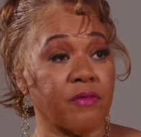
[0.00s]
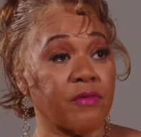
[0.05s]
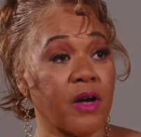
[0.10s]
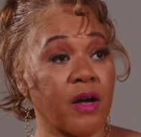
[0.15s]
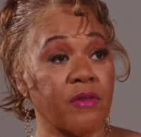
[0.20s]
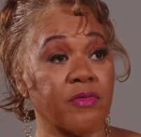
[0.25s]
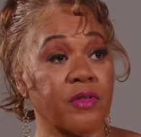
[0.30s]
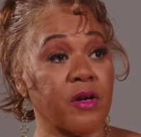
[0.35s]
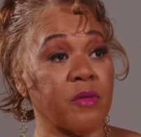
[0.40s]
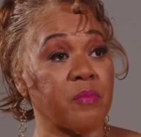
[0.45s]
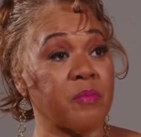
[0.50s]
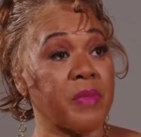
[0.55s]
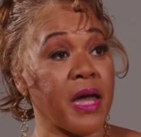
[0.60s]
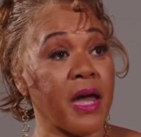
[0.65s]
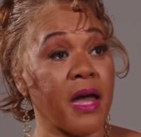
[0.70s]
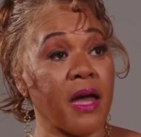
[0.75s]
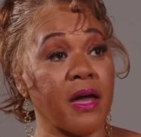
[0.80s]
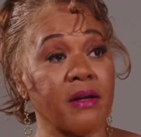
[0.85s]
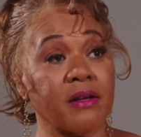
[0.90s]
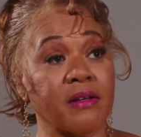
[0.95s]
I've come
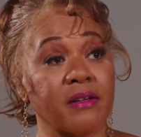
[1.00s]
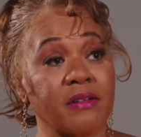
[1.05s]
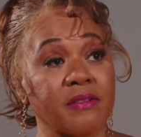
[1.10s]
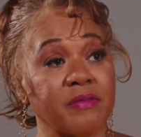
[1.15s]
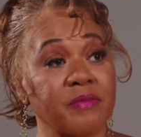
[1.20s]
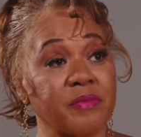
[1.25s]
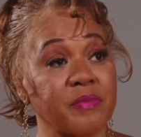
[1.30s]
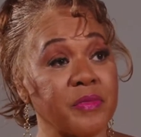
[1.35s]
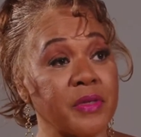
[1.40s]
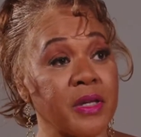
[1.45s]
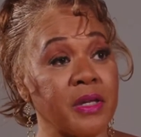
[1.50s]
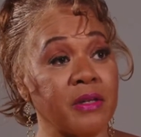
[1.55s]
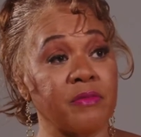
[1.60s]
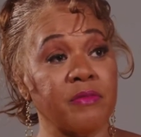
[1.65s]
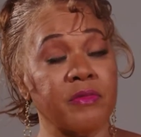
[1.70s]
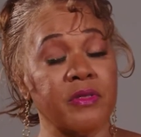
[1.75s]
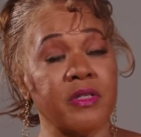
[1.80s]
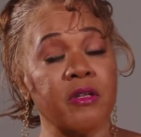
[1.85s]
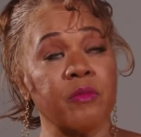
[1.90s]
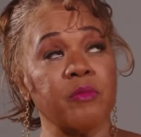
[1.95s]
back,
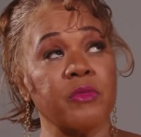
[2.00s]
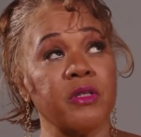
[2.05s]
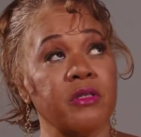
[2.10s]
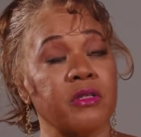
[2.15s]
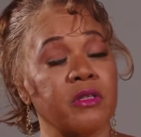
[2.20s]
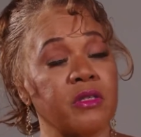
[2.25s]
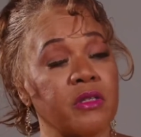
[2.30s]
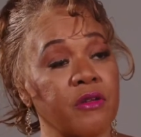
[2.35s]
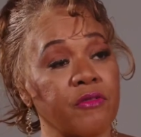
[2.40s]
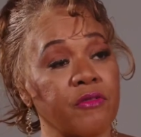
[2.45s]
and something to the